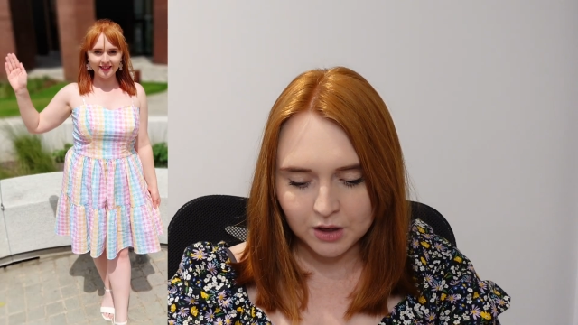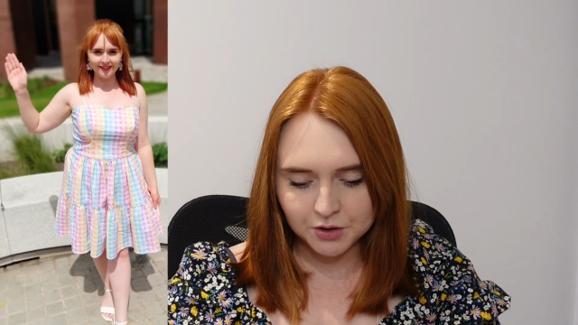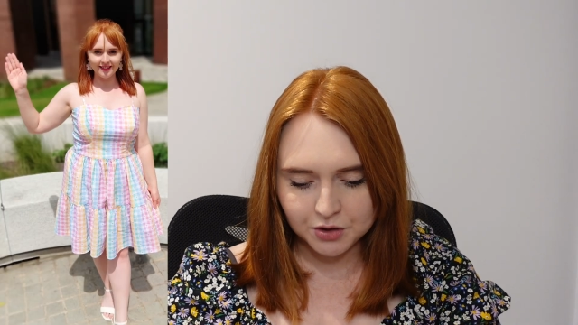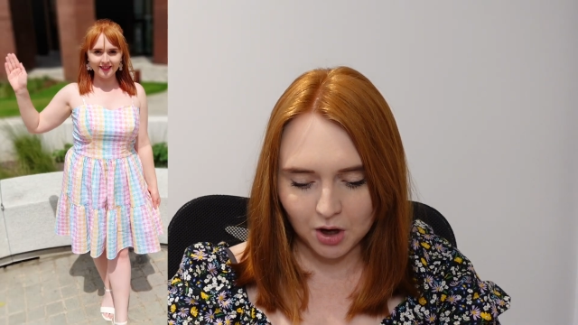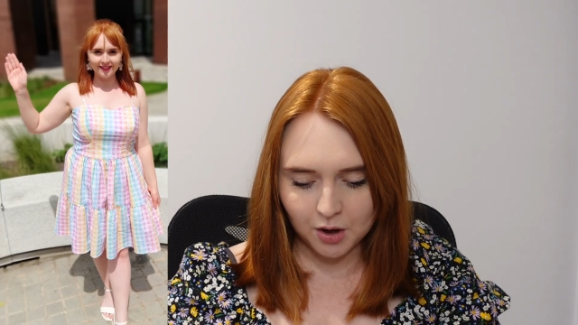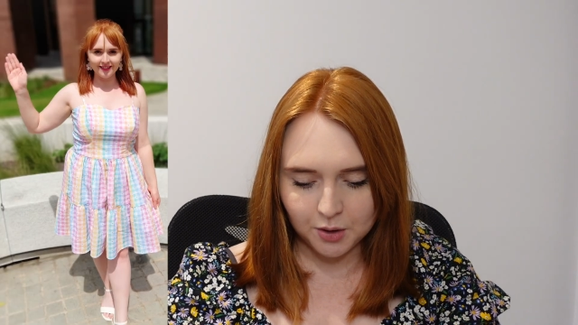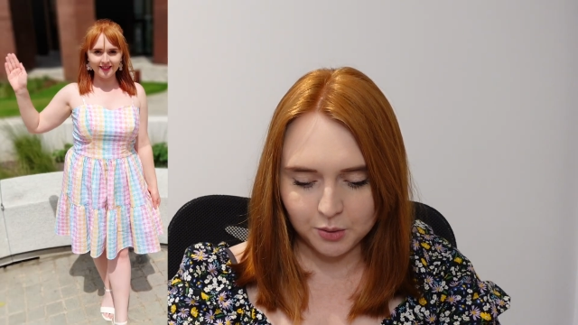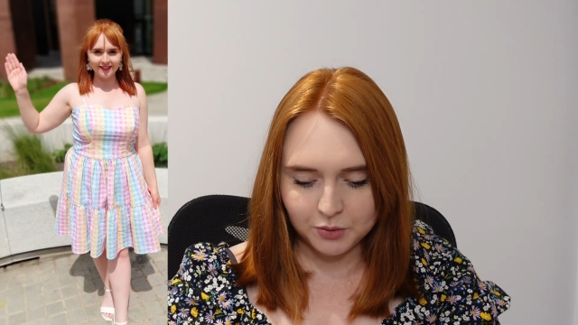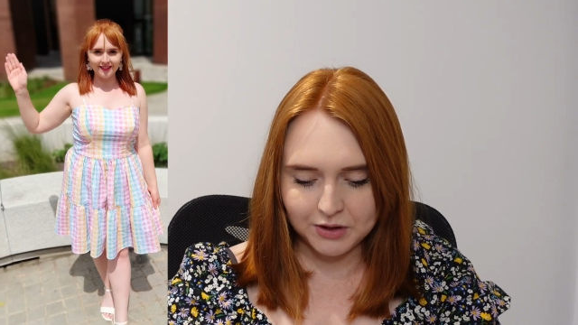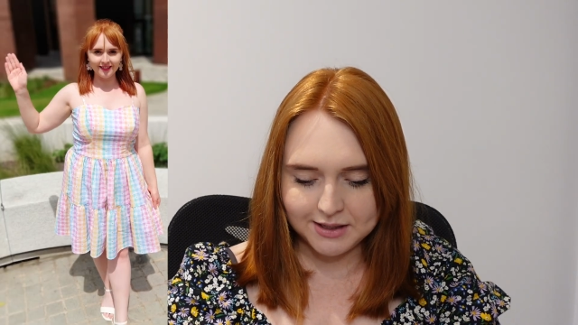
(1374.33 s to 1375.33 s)

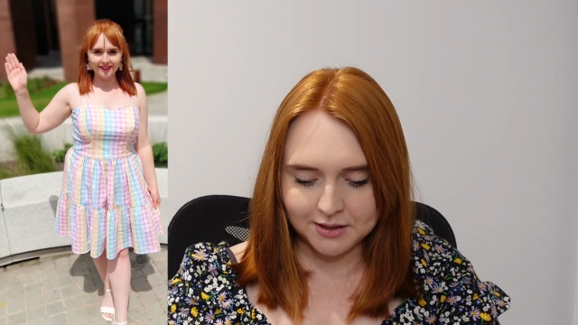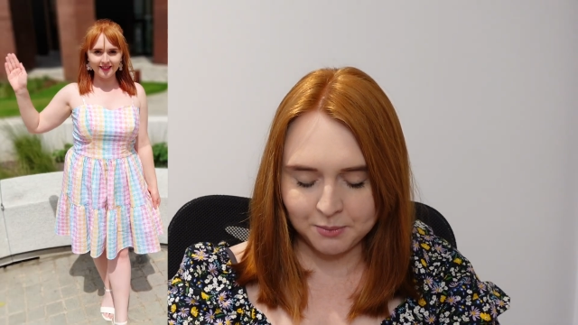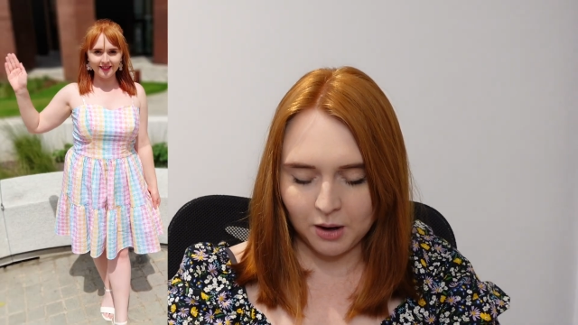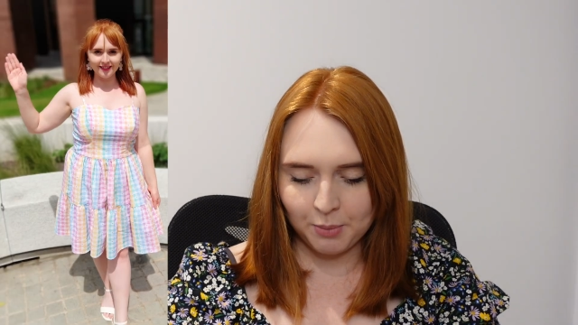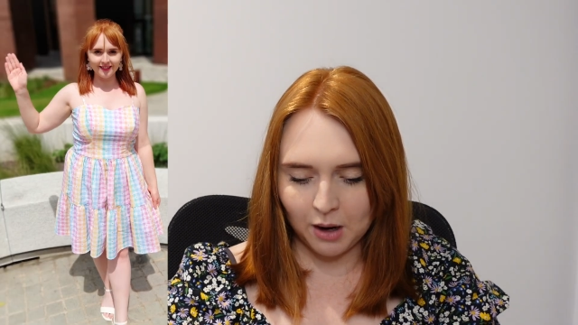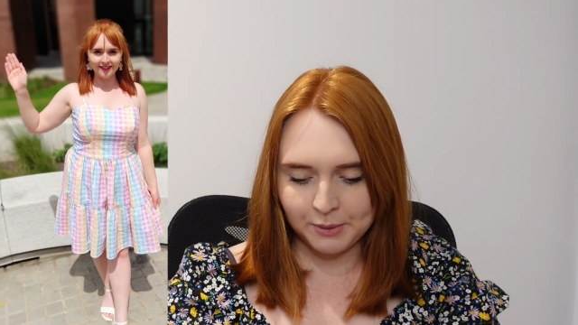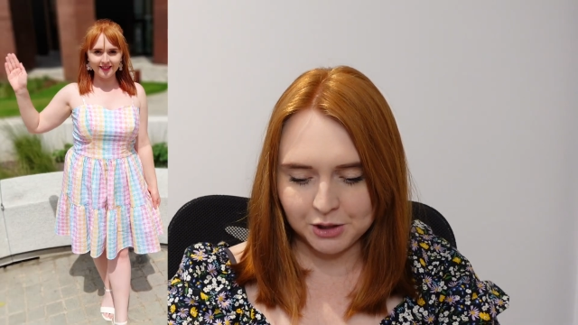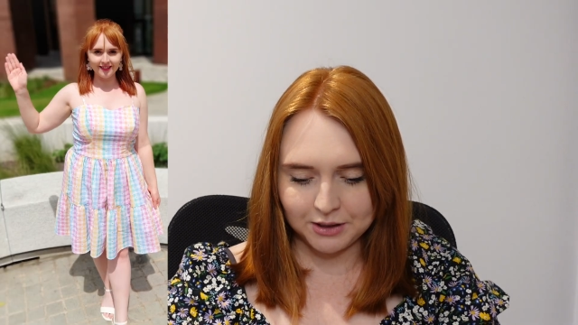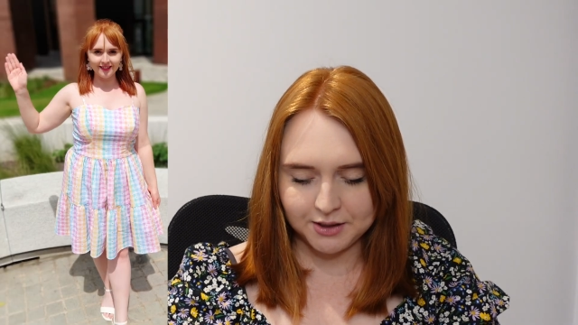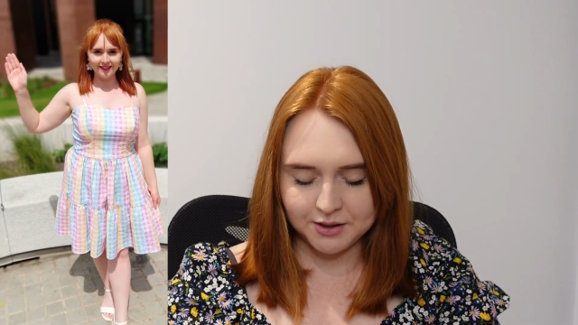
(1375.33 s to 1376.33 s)
So this is my Barbie
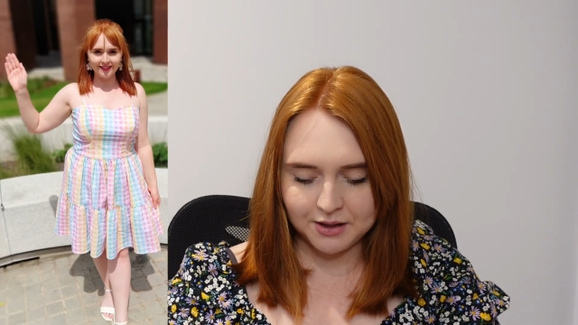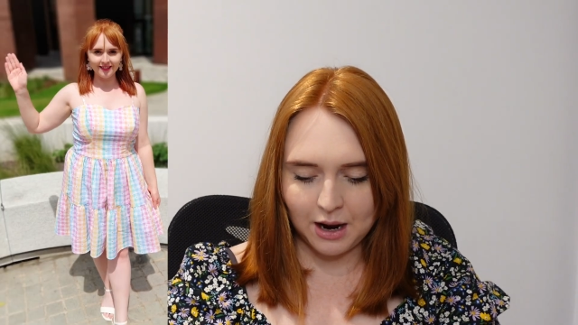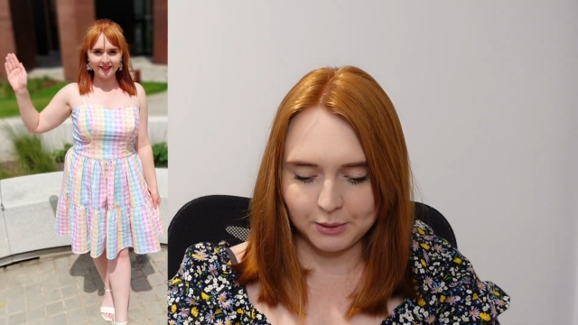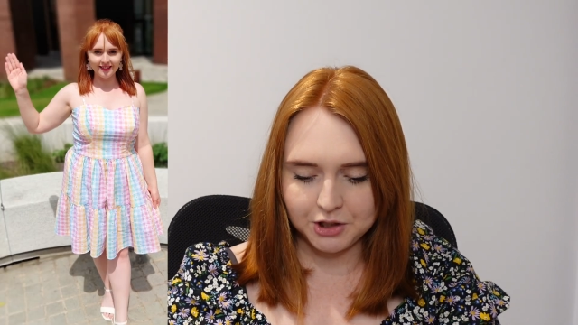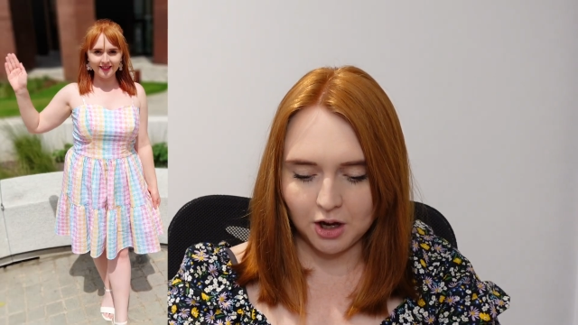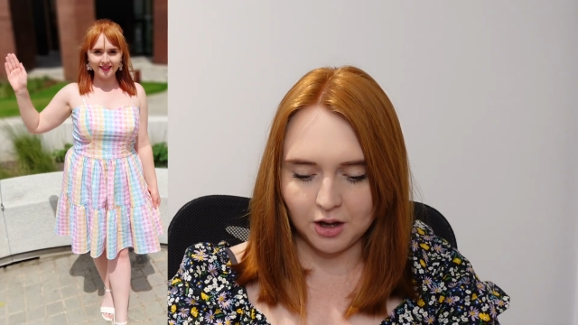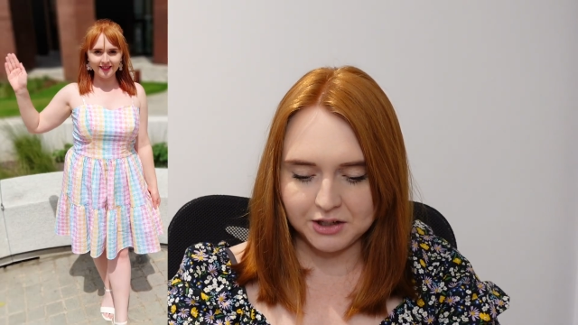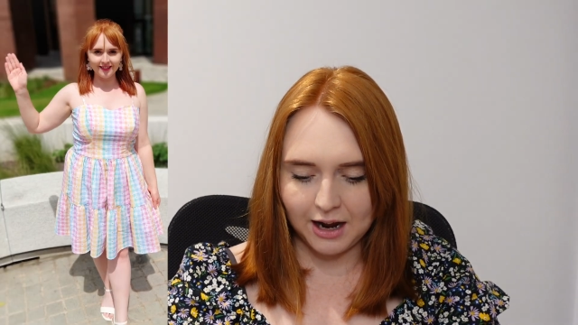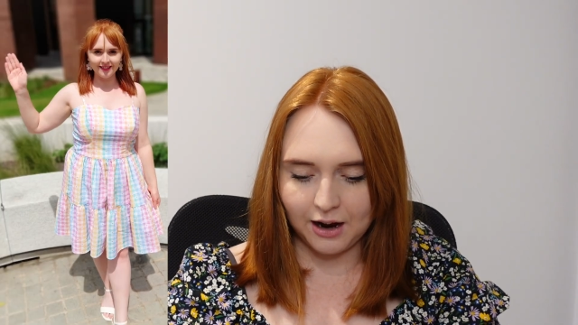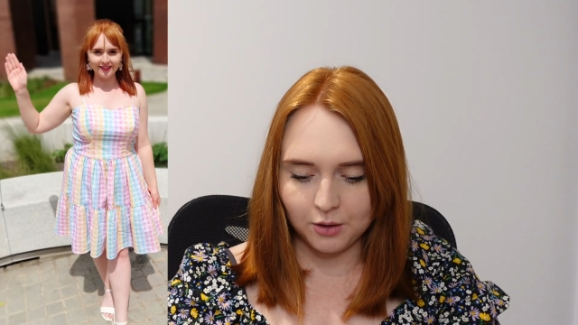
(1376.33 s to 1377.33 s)
dress, this is how it
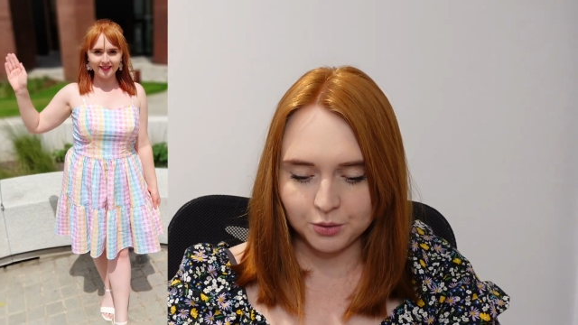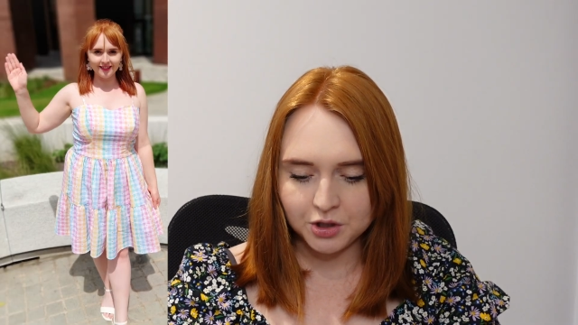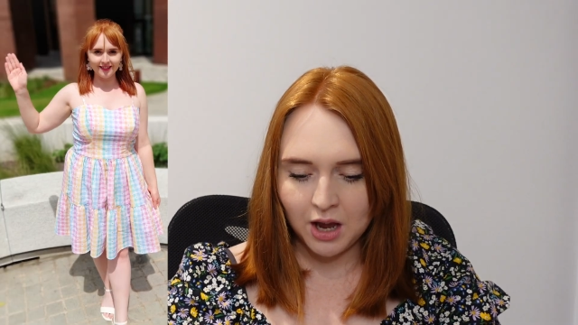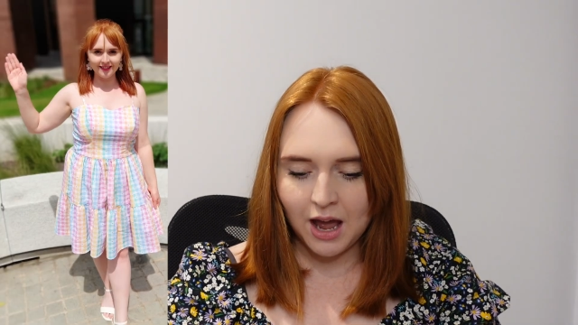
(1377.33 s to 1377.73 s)
turned out.